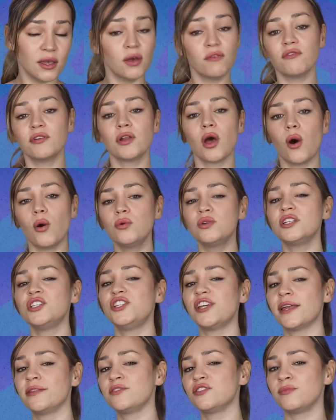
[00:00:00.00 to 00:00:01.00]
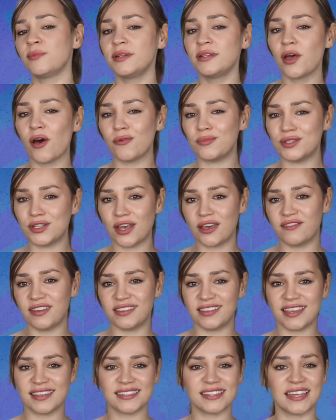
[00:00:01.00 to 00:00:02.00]
For an older gentleman,
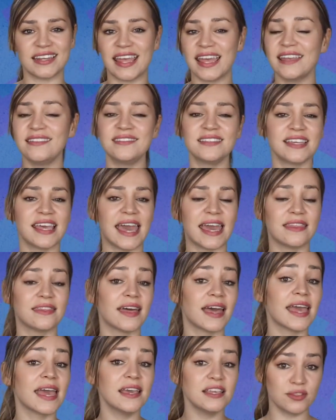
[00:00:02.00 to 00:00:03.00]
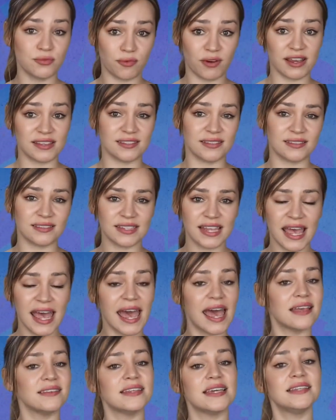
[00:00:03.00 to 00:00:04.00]
observing this can indicate that his presence
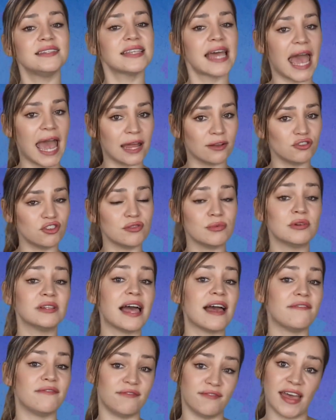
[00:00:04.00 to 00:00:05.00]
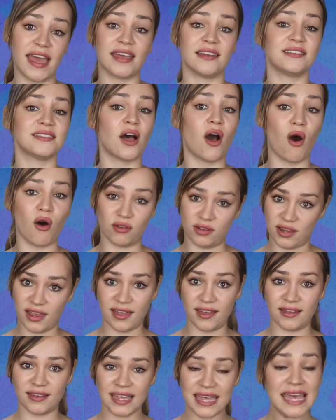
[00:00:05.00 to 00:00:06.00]
has a tangible effect on
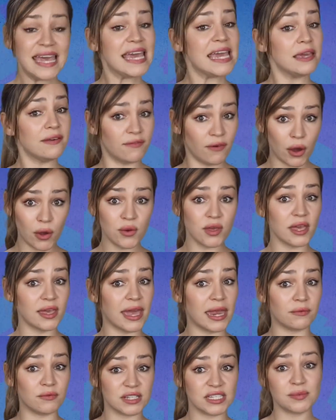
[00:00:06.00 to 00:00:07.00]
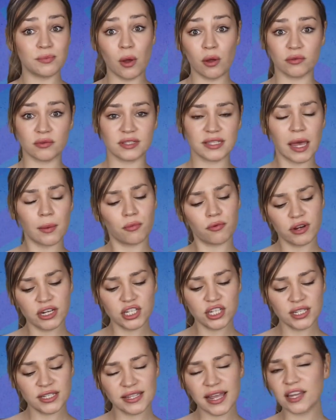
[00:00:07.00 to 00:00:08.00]
her, evoking a response that
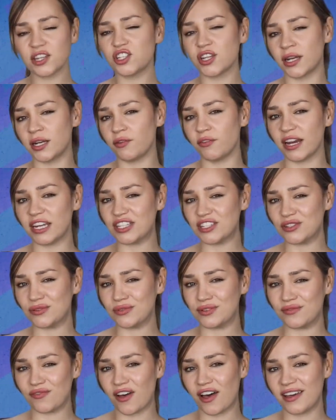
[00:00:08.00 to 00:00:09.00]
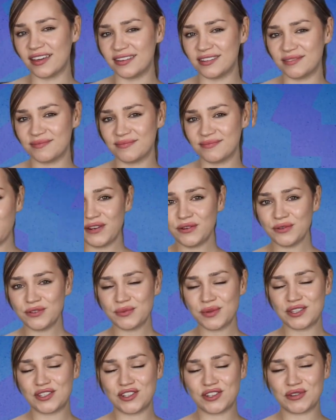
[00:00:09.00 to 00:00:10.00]
bridges that generational divide. Fiddles
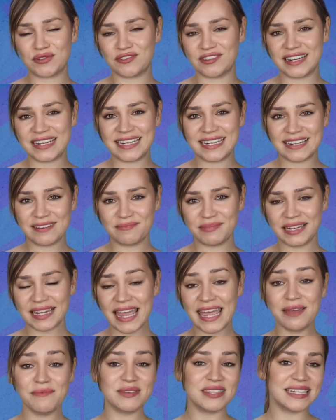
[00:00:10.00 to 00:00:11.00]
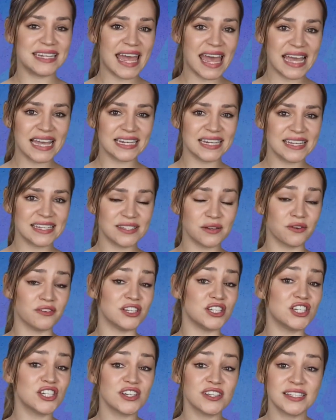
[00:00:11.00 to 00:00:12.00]
with jewelry. Playing with a necklace or
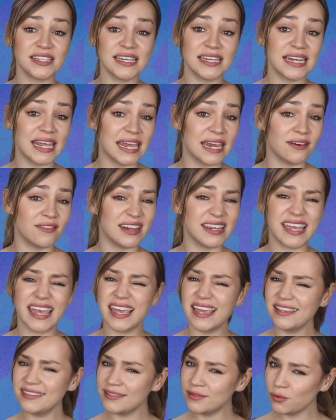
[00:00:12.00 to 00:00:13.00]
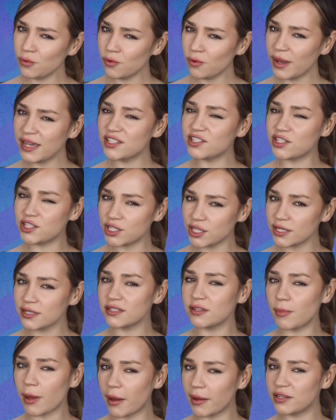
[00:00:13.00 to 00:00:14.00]
adjusting an earring isn't always
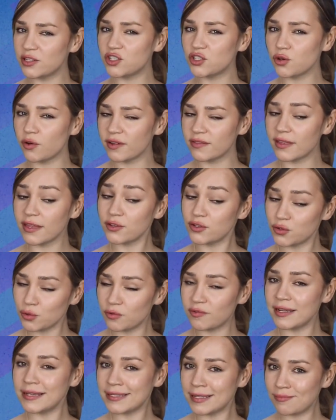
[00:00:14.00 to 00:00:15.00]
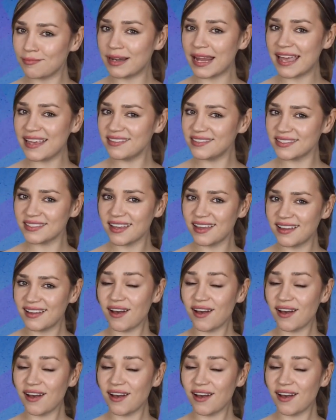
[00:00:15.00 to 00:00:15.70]
just about ensuring that jewelry is in place.